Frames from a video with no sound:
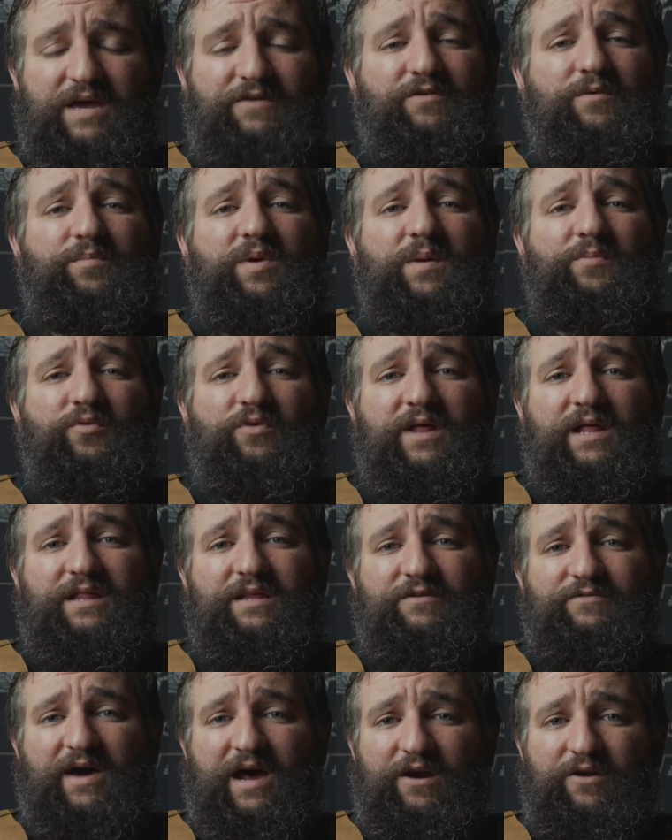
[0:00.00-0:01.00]
Even people that
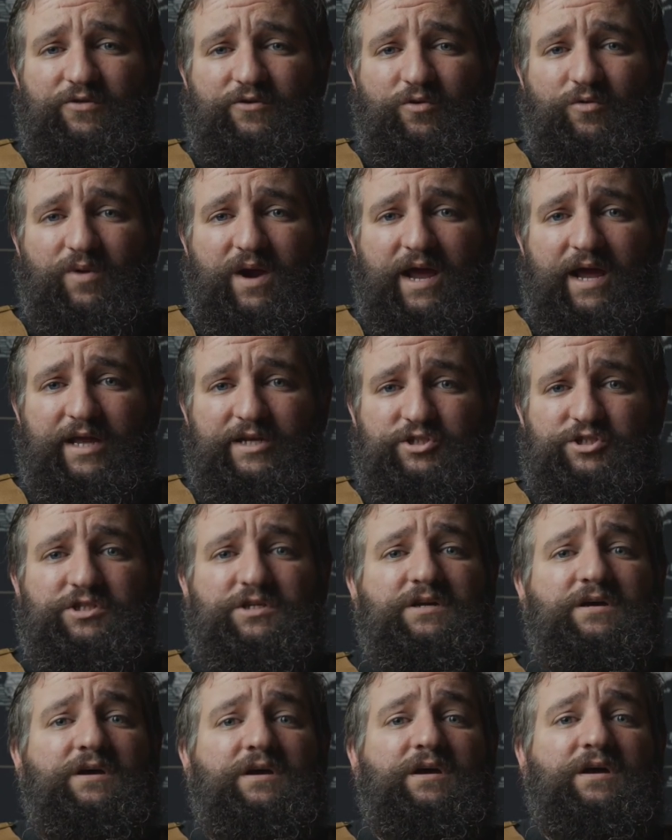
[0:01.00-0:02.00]
live out of their
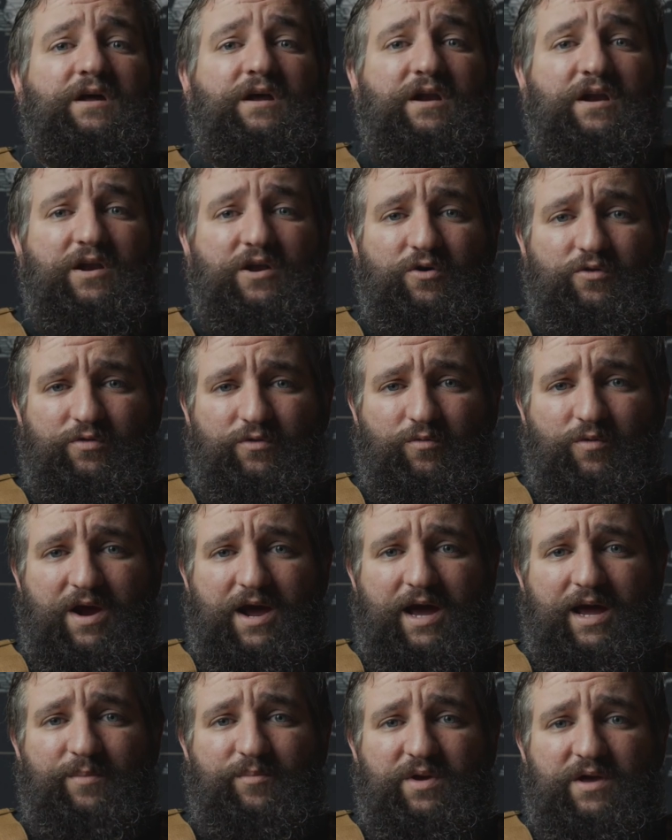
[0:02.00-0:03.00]
range know the
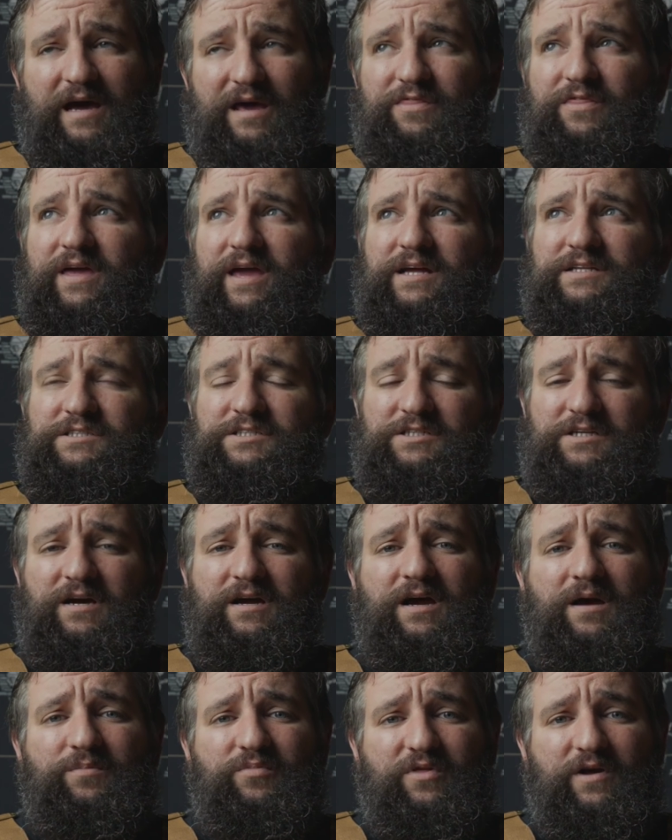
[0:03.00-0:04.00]
rhyme. I think it's
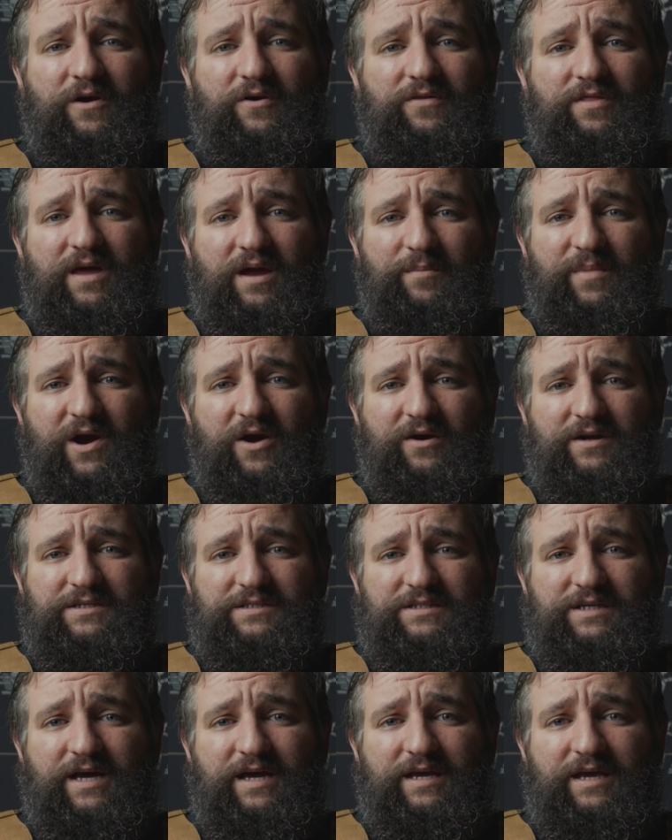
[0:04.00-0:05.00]
stuck up there in the American
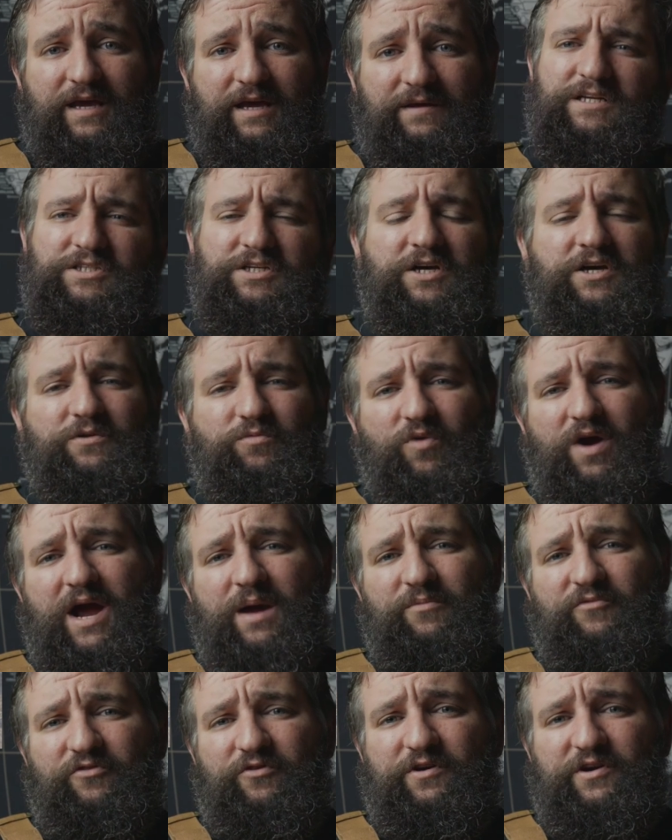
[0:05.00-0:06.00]
psyche. It's a good
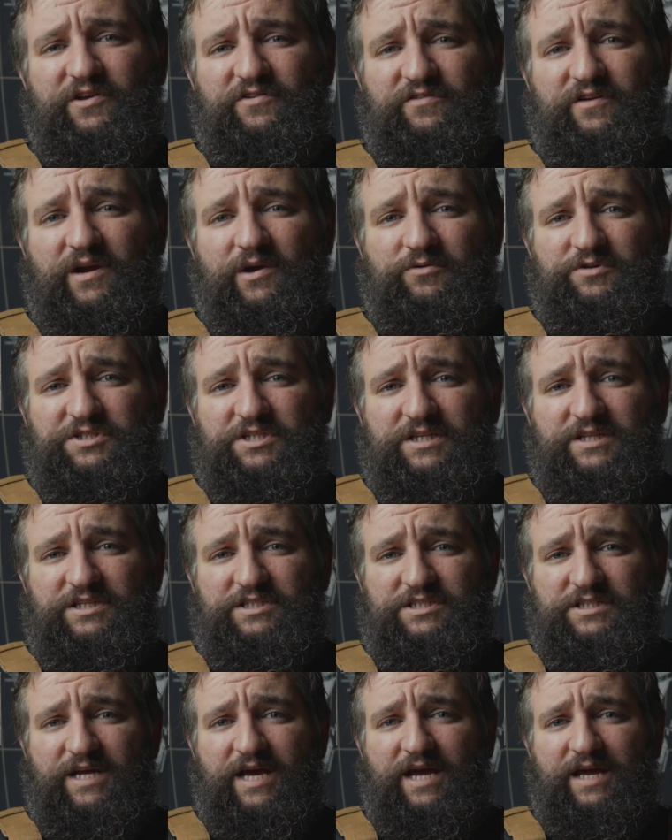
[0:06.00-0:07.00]
rhyme for distinguishing the
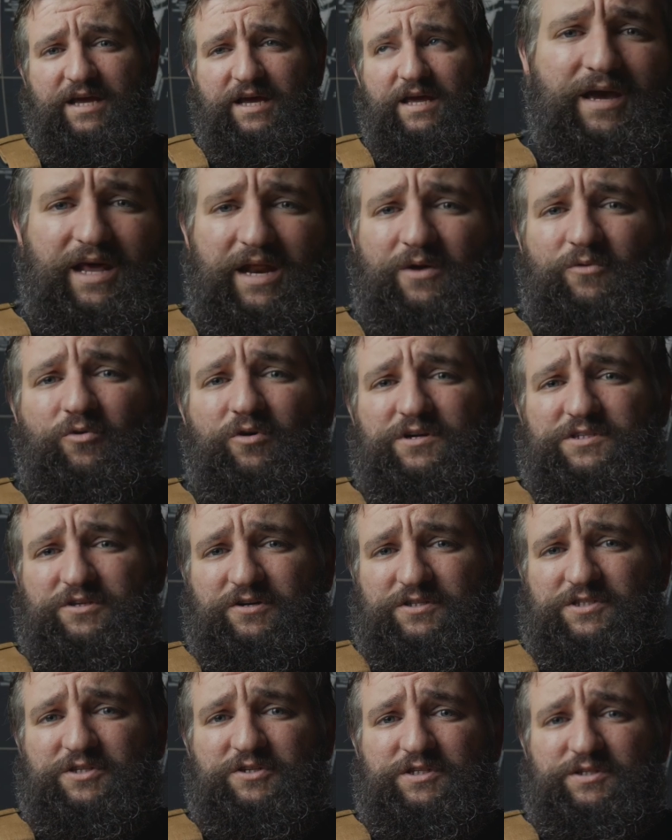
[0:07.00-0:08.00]
snake, and it works
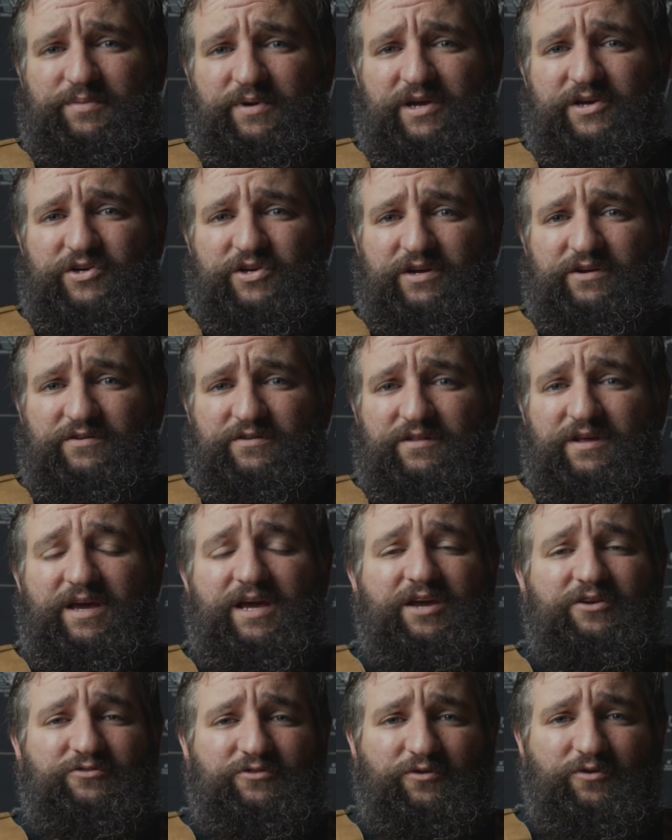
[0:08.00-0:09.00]
on two species, the
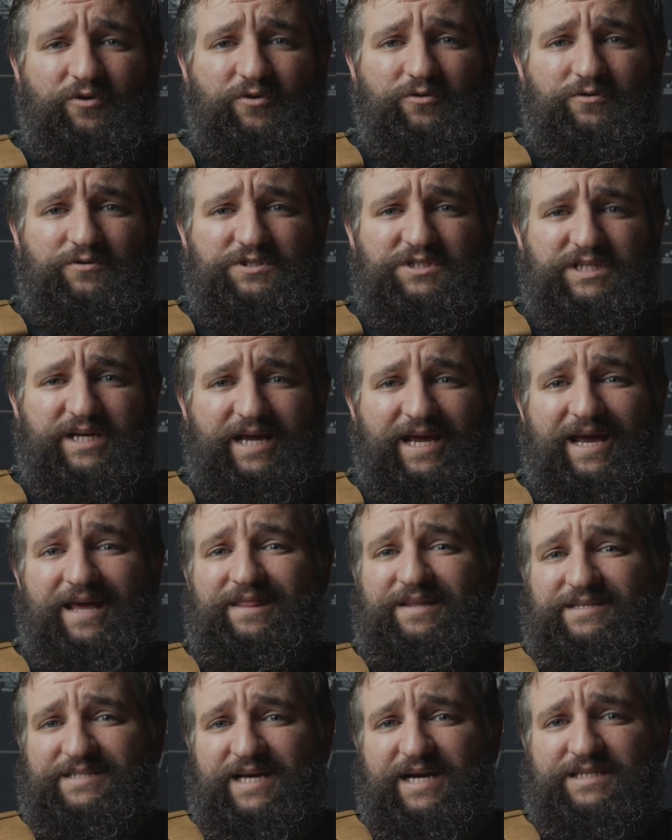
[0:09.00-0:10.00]
eastern curl snake
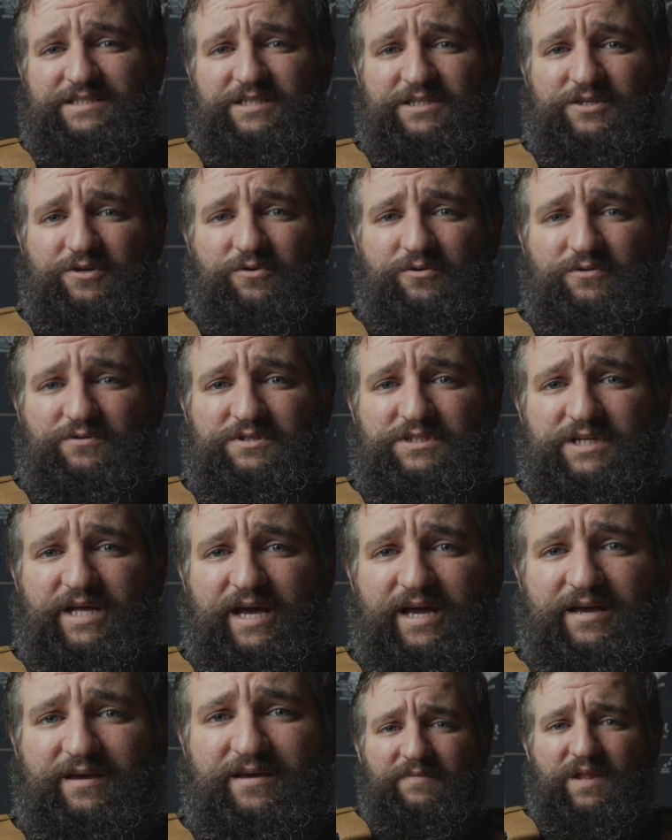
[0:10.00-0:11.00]
and the Texas curl
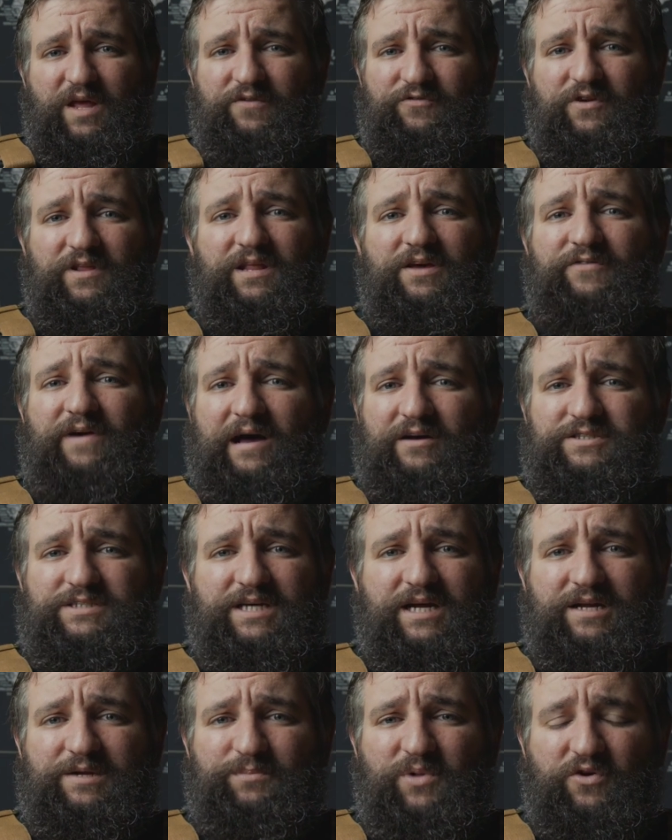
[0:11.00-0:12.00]
snake. If you live
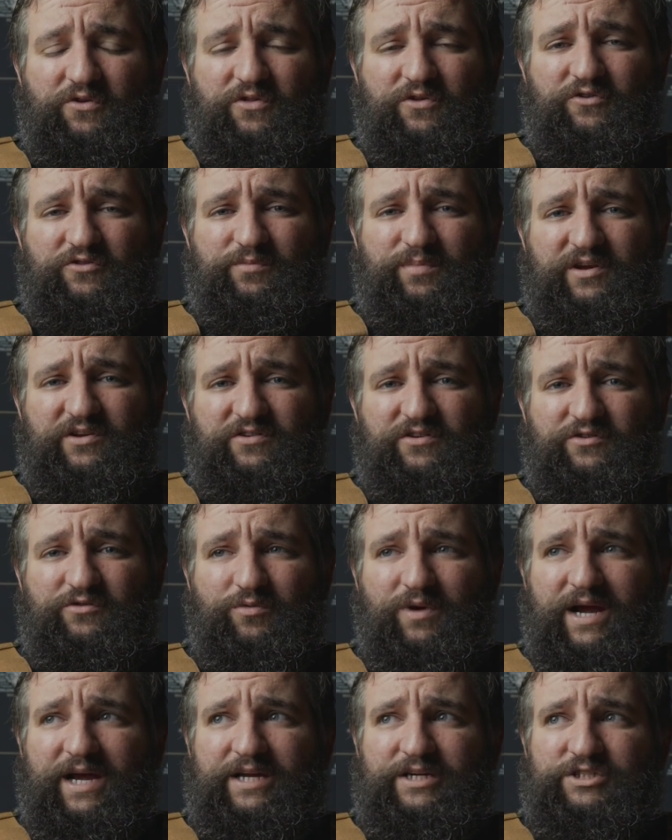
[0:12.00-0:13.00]
outside of both those species
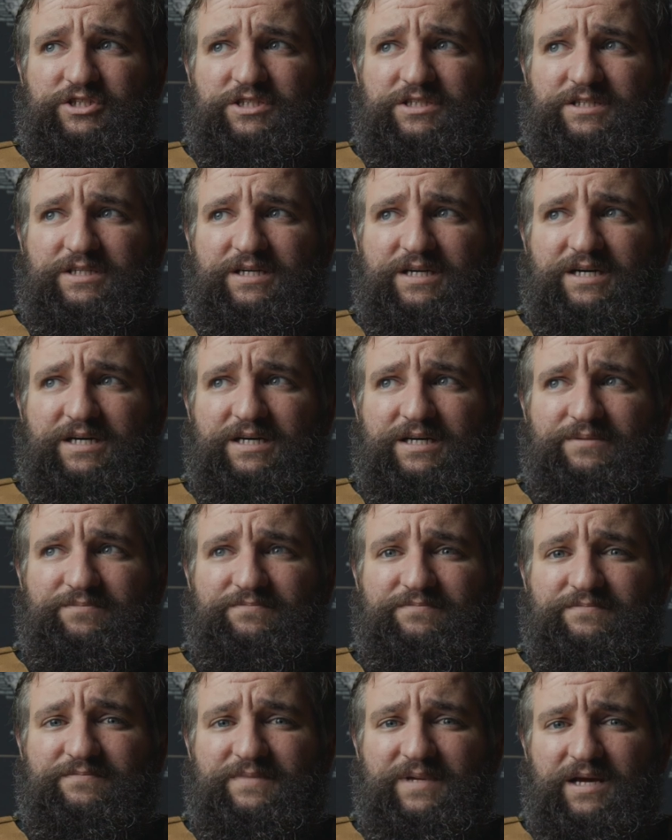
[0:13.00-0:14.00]
range,
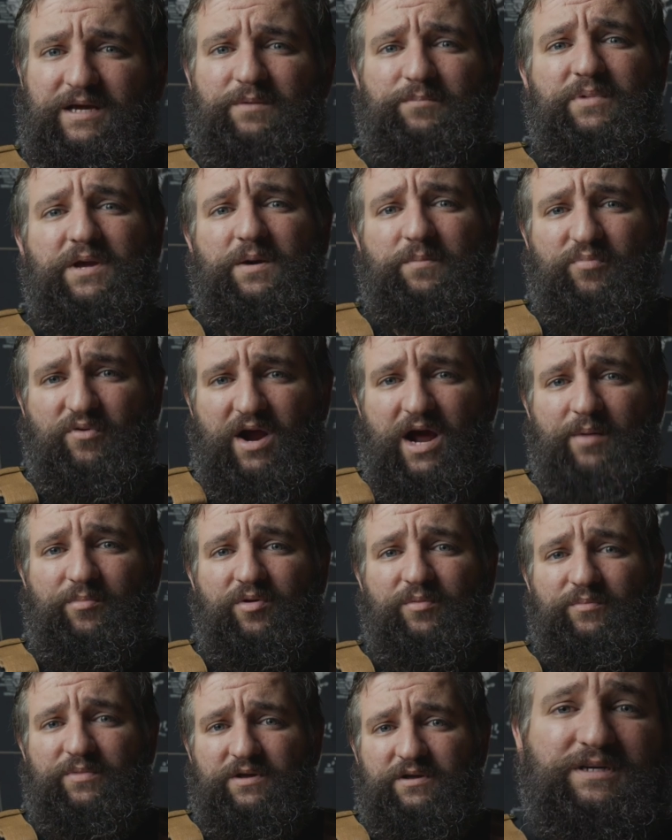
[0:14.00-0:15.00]
it could be a
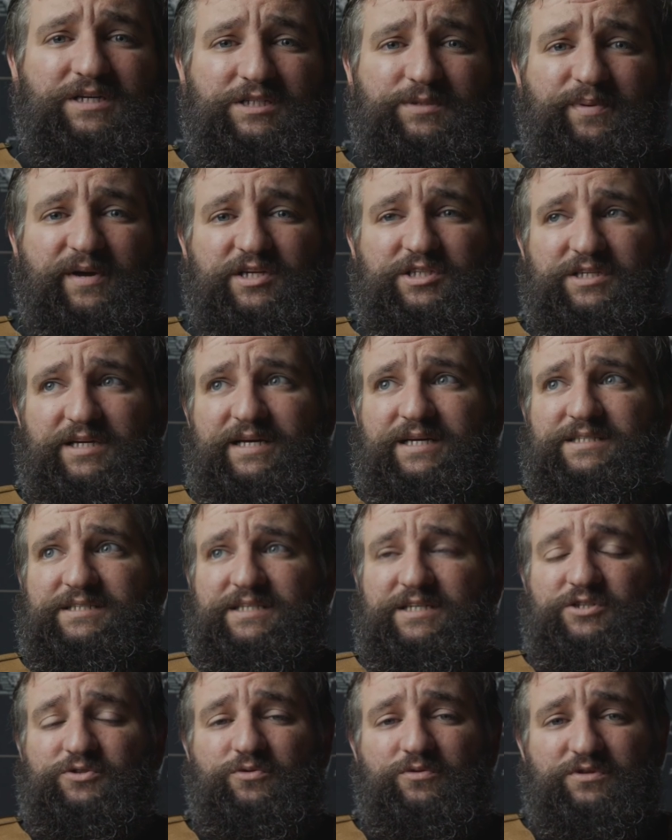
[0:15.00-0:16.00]
problem, especially in
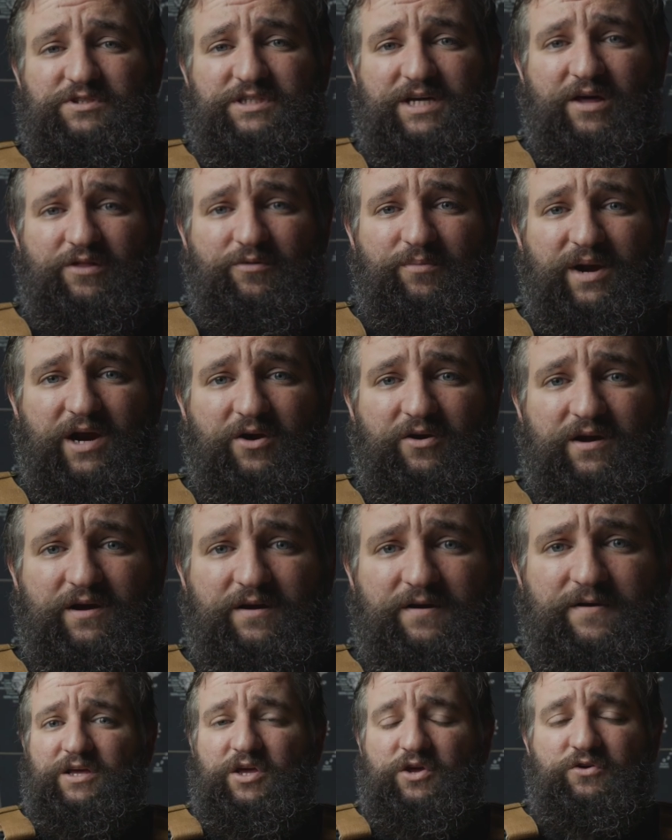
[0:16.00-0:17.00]
Central and South America.